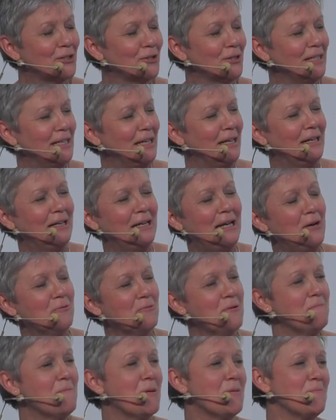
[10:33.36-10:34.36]
Actually, uh, I
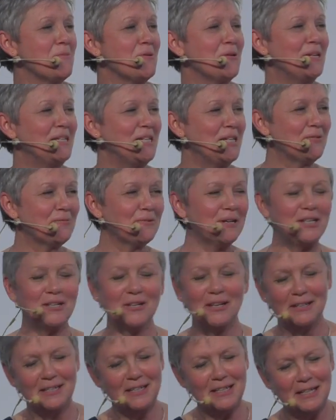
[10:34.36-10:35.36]
remember a
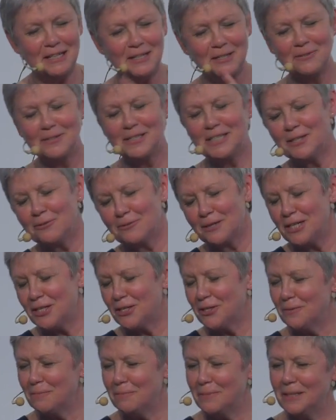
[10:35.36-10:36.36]
digression, it's a little
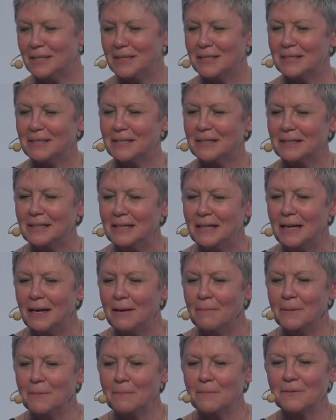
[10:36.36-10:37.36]
digression, but uh,
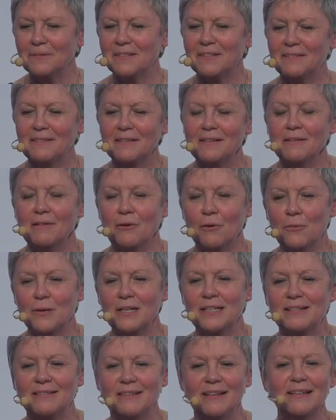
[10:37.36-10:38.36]
people
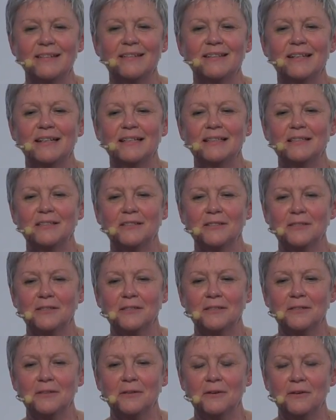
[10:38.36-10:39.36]
always think that
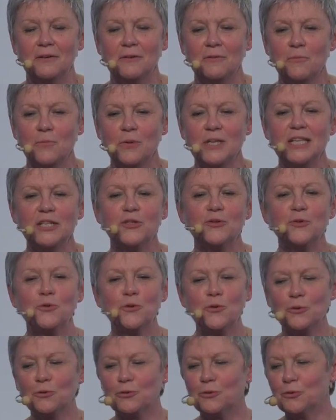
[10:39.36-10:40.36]
uh, uh, we need to
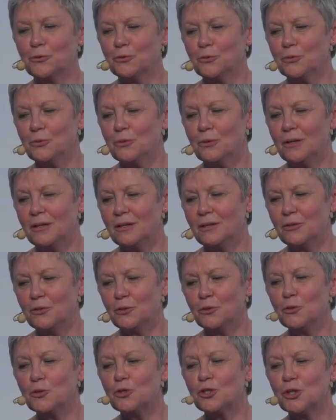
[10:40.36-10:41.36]
go to
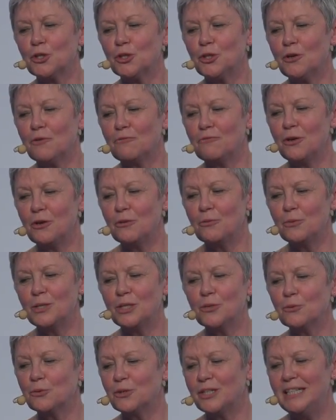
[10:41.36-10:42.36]
the notion of we
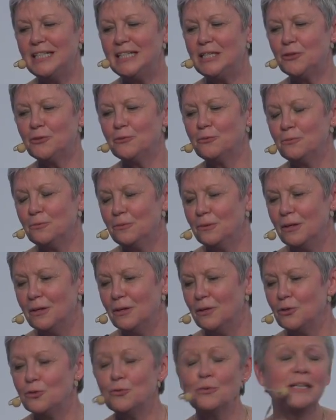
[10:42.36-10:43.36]
don't need to,
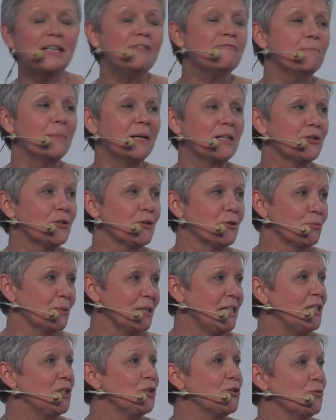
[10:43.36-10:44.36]
to live better,
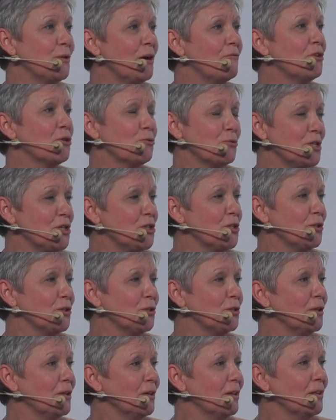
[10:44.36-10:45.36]
we need to have a
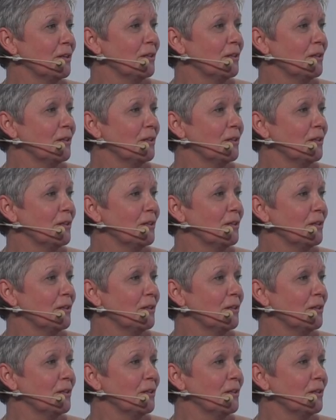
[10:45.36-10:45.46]
reason